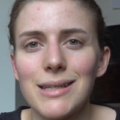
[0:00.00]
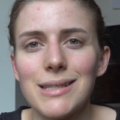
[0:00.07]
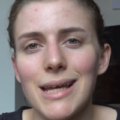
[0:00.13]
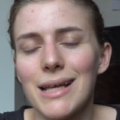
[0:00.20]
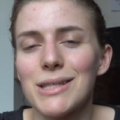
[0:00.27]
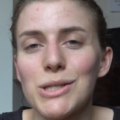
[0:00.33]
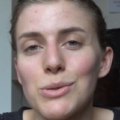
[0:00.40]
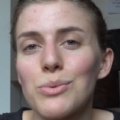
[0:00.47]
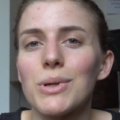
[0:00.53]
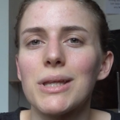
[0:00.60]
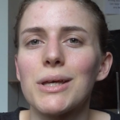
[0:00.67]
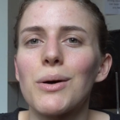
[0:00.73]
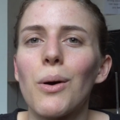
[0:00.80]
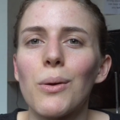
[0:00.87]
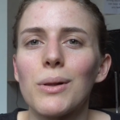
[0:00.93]
that's
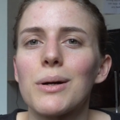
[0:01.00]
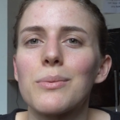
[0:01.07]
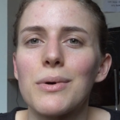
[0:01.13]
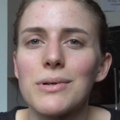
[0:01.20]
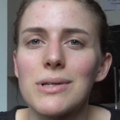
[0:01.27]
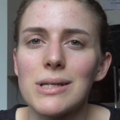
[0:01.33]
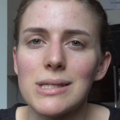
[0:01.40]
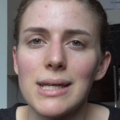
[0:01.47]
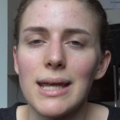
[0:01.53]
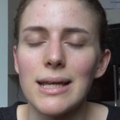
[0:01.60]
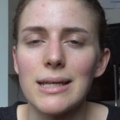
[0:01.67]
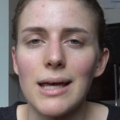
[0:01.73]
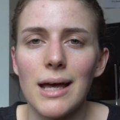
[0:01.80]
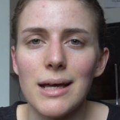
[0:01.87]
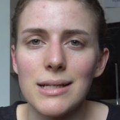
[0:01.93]
really all I want to say,
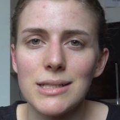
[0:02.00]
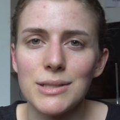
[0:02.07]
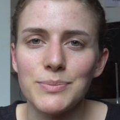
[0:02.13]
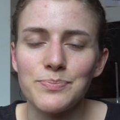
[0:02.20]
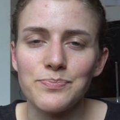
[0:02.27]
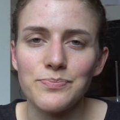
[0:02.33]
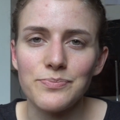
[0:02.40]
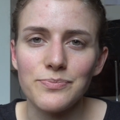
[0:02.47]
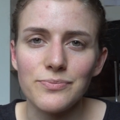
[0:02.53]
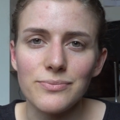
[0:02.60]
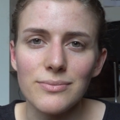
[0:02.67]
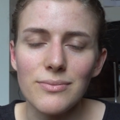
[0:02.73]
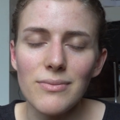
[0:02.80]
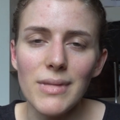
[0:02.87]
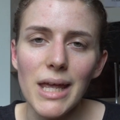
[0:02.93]
that
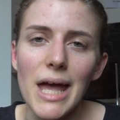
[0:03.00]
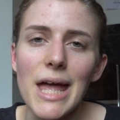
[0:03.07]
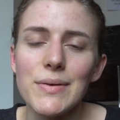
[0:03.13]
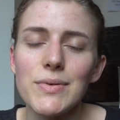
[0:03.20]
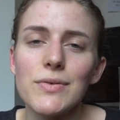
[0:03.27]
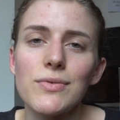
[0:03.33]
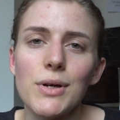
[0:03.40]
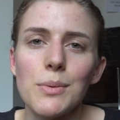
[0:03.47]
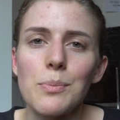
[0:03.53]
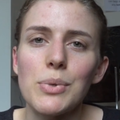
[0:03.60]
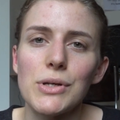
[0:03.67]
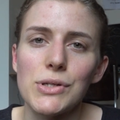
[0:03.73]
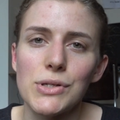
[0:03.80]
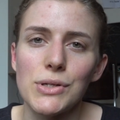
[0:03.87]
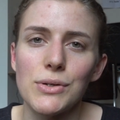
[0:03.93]
everyone
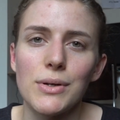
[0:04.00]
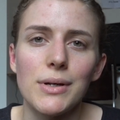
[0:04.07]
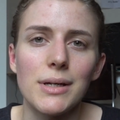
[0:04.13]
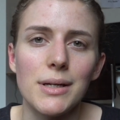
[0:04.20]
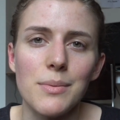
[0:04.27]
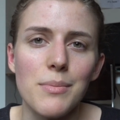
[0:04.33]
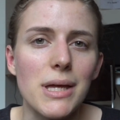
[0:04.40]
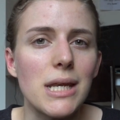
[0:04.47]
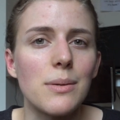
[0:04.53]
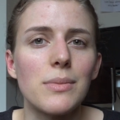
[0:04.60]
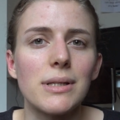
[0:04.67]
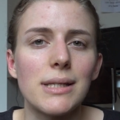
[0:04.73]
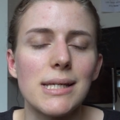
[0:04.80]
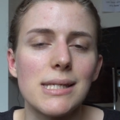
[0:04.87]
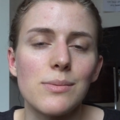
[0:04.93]
pursuing
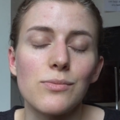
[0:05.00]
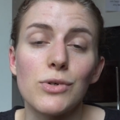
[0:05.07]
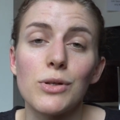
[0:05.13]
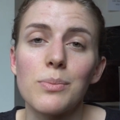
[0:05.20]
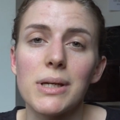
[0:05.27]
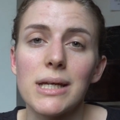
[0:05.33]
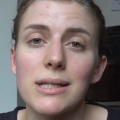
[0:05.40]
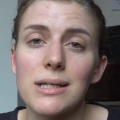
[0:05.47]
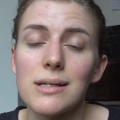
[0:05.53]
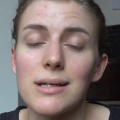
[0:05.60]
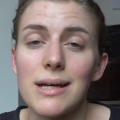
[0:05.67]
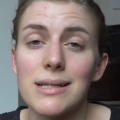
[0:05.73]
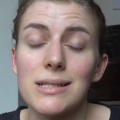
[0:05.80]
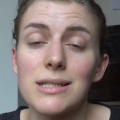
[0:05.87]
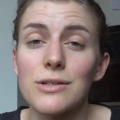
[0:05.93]
minimalism will be
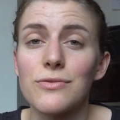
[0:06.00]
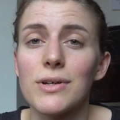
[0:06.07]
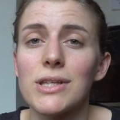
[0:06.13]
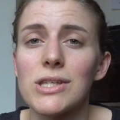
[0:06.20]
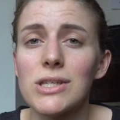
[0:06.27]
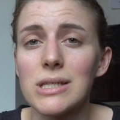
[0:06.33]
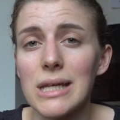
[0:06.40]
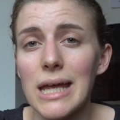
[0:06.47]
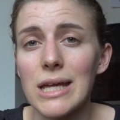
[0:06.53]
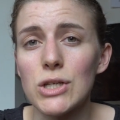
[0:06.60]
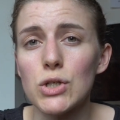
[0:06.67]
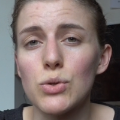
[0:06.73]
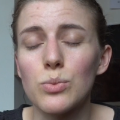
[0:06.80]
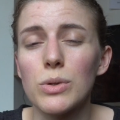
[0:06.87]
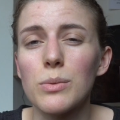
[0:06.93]
at a different
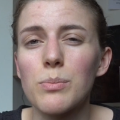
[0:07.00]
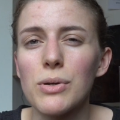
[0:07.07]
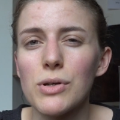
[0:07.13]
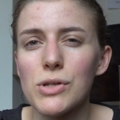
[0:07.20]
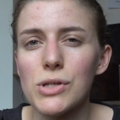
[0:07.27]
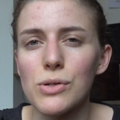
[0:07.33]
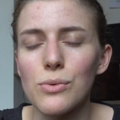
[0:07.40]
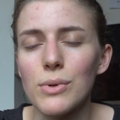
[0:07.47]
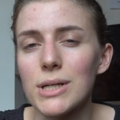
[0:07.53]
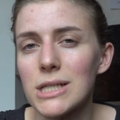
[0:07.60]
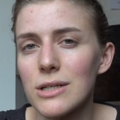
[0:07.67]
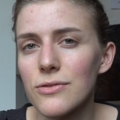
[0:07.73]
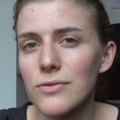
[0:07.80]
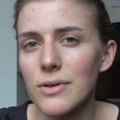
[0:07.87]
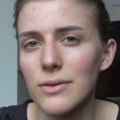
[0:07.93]
stage, will pursue it
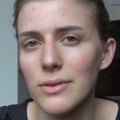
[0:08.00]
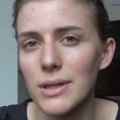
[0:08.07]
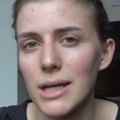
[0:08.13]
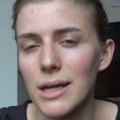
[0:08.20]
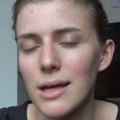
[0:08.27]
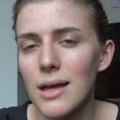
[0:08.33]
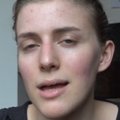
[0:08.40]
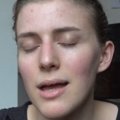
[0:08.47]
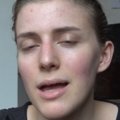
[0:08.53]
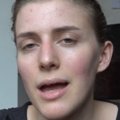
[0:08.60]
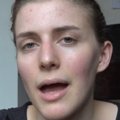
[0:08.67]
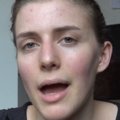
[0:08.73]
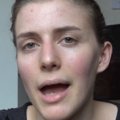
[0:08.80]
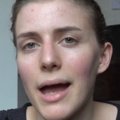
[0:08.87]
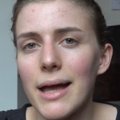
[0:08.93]
differently.
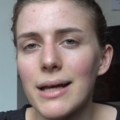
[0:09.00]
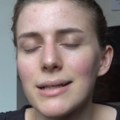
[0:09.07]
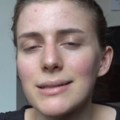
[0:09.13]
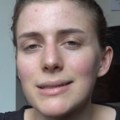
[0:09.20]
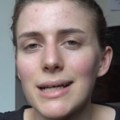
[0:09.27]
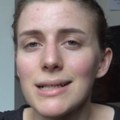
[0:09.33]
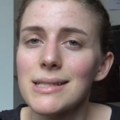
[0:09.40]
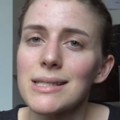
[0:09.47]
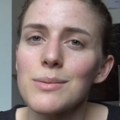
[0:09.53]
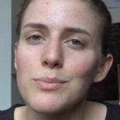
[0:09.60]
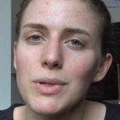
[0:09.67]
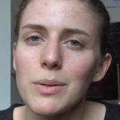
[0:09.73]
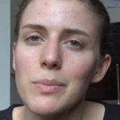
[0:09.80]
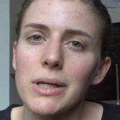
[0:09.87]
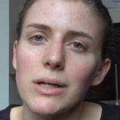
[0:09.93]
And that's
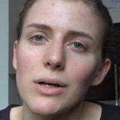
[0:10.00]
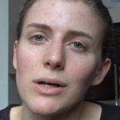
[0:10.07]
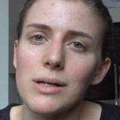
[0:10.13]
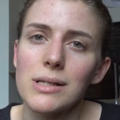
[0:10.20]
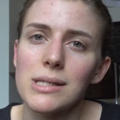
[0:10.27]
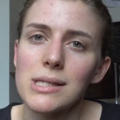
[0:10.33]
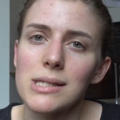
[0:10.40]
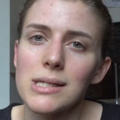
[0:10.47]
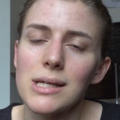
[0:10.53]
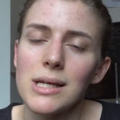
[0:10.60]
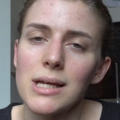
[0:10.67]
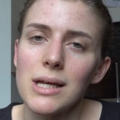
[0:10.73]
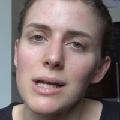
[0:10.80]
simply because